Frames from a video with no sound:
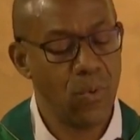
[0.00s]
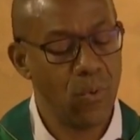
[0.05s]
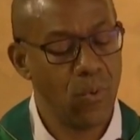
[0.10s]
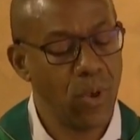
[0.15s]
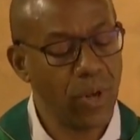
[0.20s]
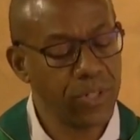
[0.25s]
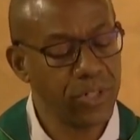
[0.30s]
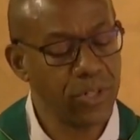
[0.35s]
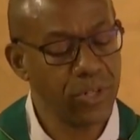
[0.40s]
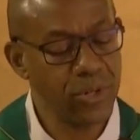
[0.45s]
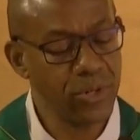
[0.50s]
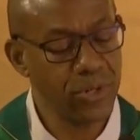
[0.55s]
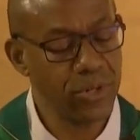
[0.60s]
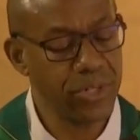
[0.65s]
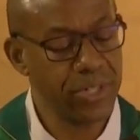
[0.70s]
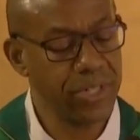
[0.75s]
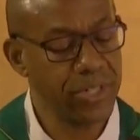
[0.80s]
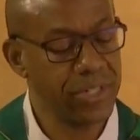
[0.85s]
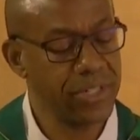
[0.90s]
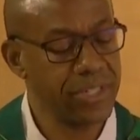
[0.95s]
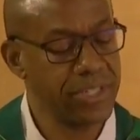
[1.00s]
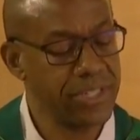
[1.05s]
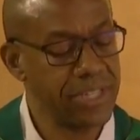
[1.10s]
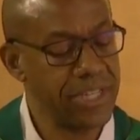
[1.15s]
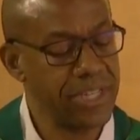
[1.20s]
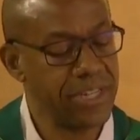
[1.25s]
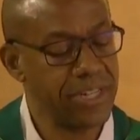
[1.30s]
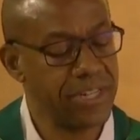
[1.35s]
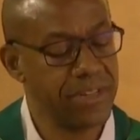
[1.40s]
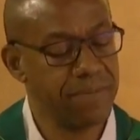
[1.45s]
what good
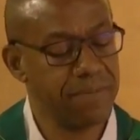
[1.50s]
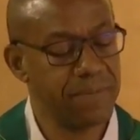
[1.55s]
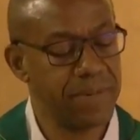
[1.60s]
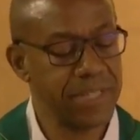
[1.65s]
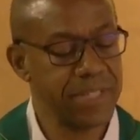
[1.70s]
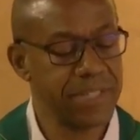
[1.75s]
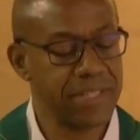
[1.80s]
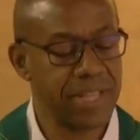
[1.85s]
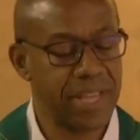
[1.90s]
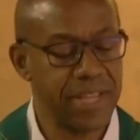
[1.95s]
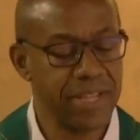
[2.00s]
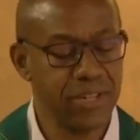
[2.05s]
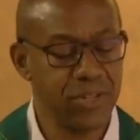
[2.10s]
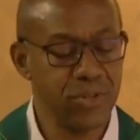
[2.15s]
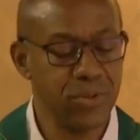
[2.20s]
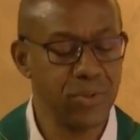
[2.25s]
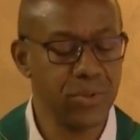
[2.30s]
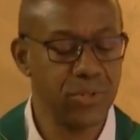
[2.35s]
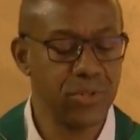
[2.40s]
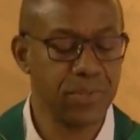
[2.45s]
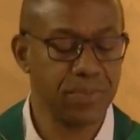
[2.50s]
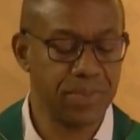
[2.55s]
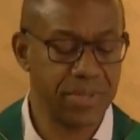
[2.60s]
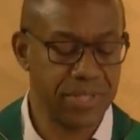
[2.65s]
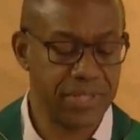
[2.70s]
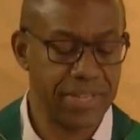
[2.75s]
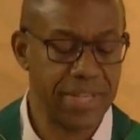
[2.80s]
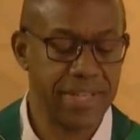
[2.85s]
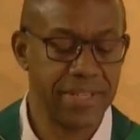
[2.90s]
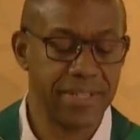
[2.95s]
deed must I do to
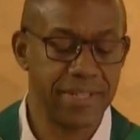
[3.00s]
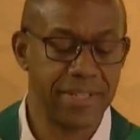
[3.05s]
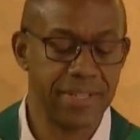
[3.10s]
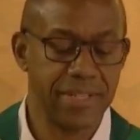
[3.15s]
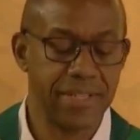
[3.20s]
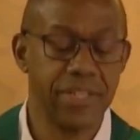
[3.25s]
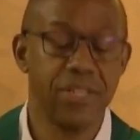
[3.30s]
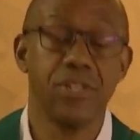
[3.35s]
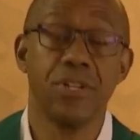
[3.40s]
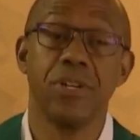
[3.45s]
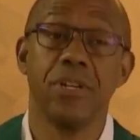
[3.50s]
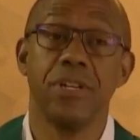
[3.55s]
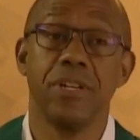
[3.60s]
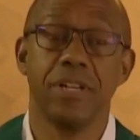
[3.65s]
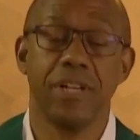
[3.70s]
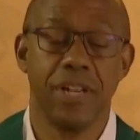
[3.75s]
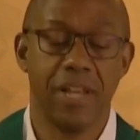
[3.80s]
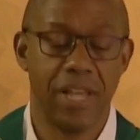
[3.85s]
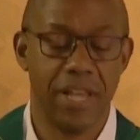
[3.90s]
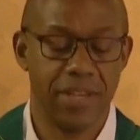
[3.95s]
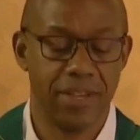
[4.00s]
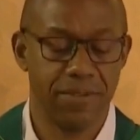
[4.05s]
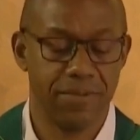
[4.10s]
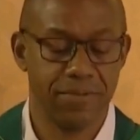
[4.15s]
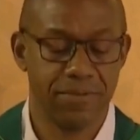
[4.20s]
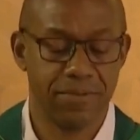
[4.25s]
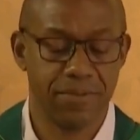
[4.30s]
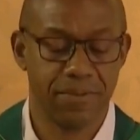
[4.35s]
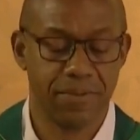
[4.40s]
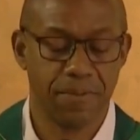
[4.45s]
possess eternal
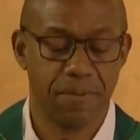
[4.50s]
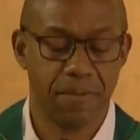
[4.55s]
life?